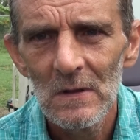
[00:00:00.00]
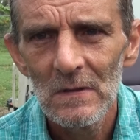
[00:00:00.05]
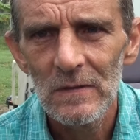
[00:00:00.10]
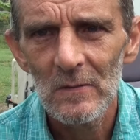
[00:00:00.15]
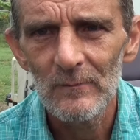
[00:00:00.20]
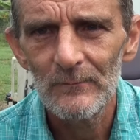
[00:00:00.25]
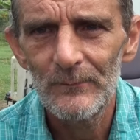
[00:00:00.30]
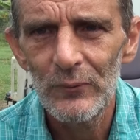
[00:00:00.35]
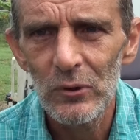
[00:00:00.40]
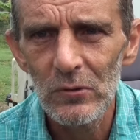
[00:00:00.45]

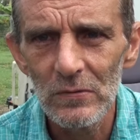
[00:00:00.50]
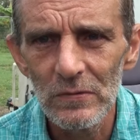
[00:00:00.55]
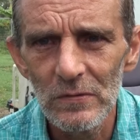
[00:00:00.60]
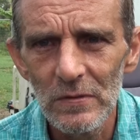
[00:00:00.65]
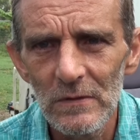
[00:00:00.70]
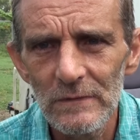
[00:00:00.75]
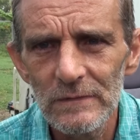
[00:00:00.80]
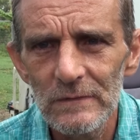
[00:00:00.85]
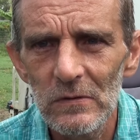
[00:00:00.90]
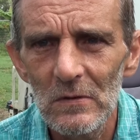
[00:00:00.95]
that pull
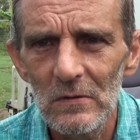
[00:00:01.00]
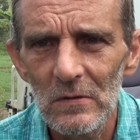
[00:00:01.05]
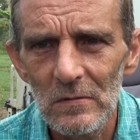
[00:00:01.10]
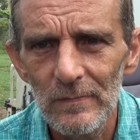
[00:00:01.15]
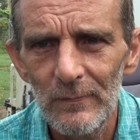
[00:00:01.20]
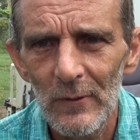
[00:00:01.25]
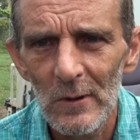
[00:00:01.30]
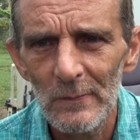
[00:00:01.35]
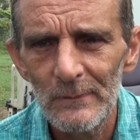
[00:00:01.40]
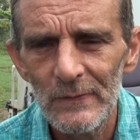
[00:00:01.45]
the tall
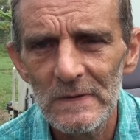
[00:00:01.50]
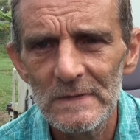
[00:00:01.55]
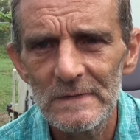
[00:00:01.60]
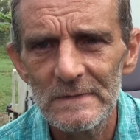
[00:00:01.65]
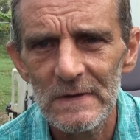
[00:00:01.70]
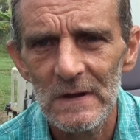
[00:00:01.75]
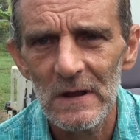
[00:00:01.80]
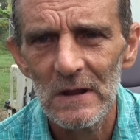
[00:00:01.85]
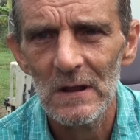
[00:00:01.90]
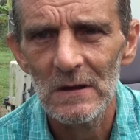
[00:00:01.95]
poppies
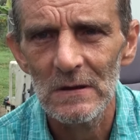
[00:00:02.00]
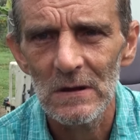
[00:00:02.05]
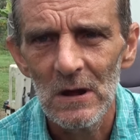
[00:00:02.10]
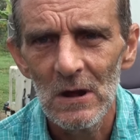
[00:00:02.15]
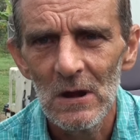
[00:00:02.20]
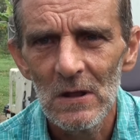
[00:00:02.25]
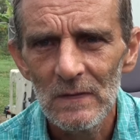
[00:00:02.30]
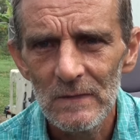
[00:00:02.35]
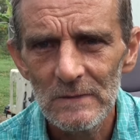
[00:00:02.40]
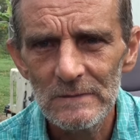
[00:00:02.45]
down
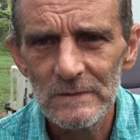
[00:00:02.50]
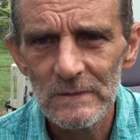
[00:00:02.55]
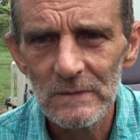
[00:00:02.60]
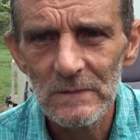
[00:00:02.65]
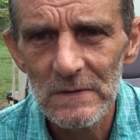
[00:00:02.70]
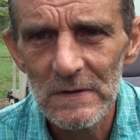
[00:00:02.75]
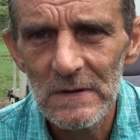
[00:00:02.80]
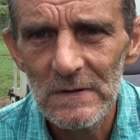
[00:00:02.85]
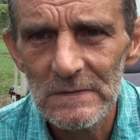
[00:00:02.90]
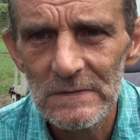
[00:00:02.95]
that
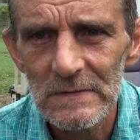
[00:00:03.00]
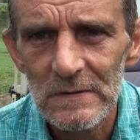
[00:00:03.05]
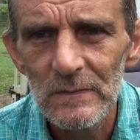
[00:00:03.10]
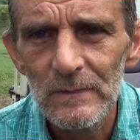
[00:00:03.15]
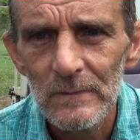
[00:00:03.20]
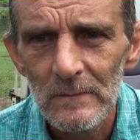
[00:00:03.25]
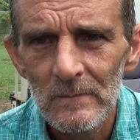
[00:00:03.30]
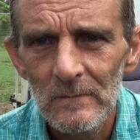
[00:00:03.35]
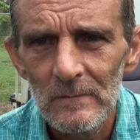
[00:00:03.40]
you need to